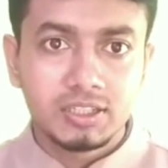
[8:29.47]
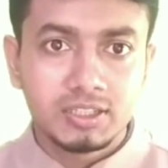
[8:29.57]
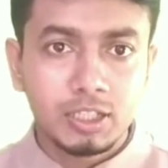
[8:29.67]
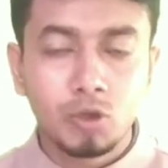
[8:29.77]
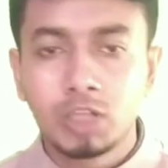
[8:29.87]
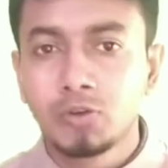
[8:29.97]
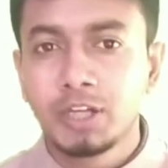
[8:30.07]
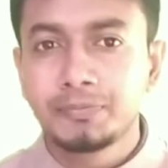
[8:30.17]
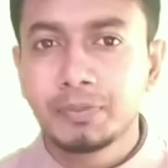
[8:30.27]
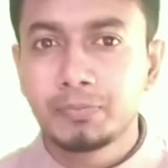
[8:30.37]
The
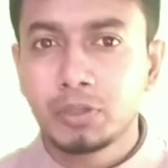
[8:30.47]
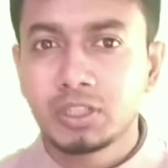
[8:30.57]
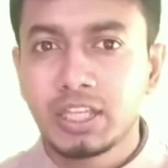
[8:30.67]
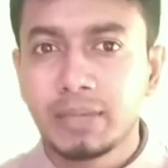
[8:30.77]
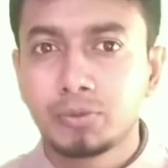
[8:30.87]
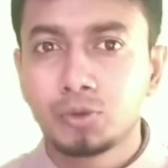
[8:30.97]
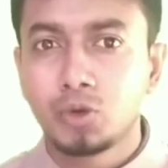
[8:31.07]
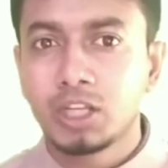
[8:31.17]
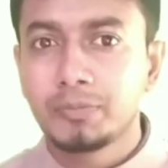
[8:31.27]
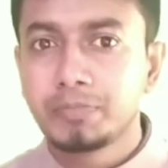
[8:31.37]
non-white people came
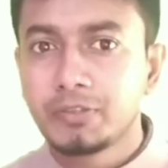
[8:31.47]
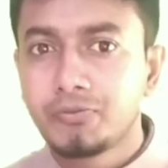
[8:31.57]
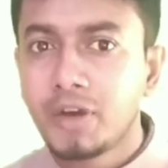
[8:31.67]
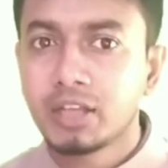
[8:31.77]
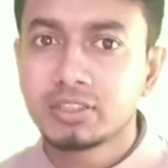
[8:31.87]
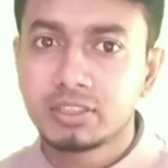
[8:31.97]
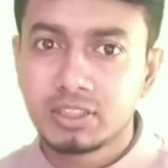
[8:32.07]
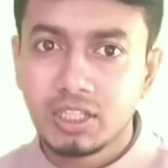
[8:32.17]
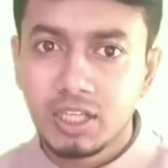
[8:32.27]
to Olympic first.